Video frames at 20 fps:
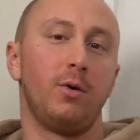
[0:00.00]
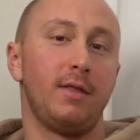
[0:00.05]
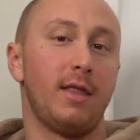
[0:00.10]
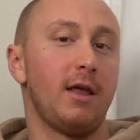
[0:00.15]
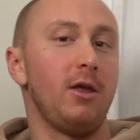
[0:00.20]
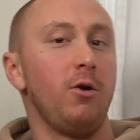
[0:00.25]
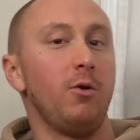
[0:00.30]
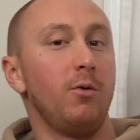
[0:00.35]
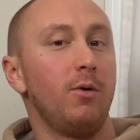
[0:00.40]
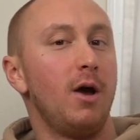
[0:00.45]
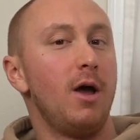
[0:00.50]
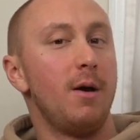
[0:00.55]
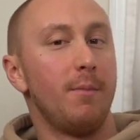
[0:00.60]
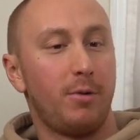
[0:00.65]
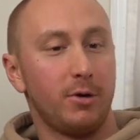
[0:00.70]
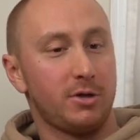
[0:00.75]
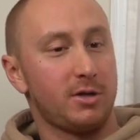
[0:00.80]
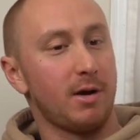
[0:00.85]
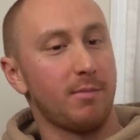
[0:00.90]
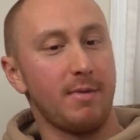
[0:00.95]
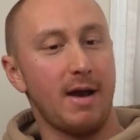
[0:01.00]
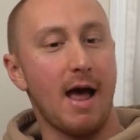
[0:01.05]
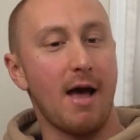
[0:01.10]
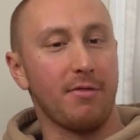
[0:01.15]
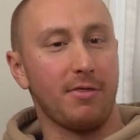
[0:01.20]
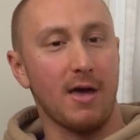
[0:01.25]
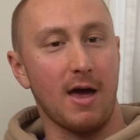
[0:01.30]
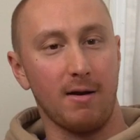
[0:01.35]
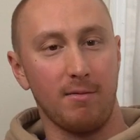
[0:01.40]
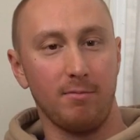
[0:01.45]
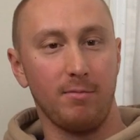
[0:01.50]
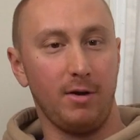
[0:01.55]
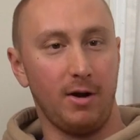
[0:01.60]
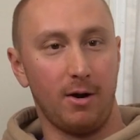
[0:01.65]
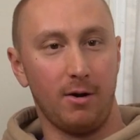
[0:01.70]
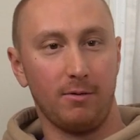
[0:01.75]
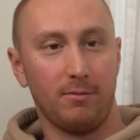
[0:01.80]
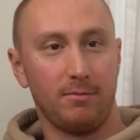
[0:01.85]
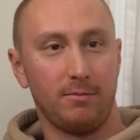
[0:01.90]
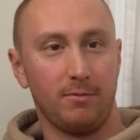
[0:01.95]
and then you put something out that
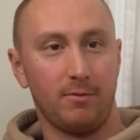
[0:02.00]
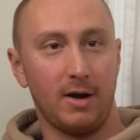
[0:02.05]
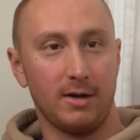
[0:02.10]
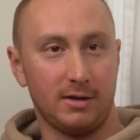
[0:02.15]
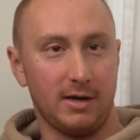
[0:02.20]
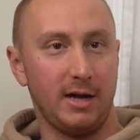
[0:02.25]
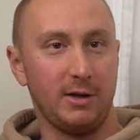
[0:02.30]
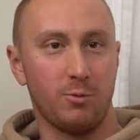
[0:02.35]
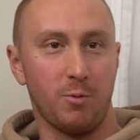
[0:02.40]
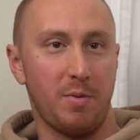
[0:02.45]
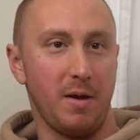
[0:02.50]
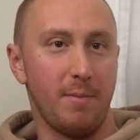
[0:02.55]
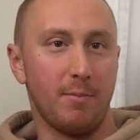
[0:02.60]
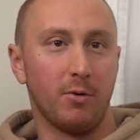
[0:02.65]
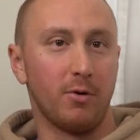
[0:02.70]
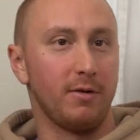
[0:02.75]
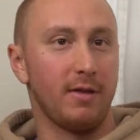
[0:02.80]
resonates with people,